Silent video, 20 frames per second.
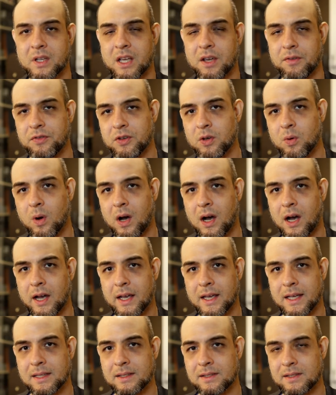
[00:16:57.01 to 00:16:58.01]
If you
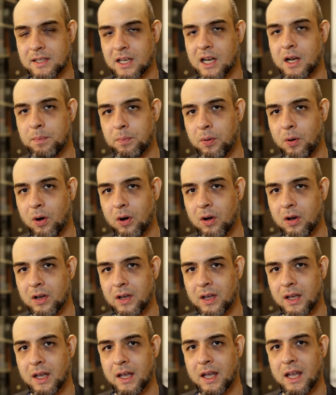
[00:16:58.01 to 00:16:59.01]
are in
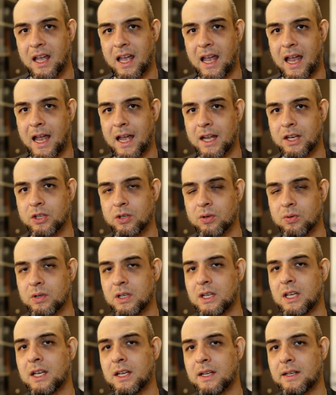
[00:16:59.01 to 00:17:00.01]
Singapore and you
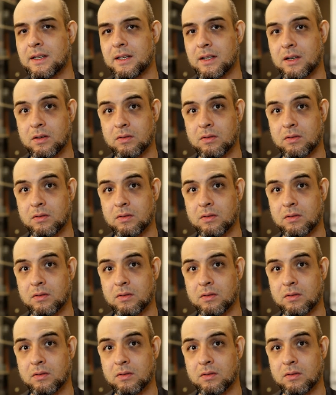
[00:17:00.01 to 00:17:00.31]
need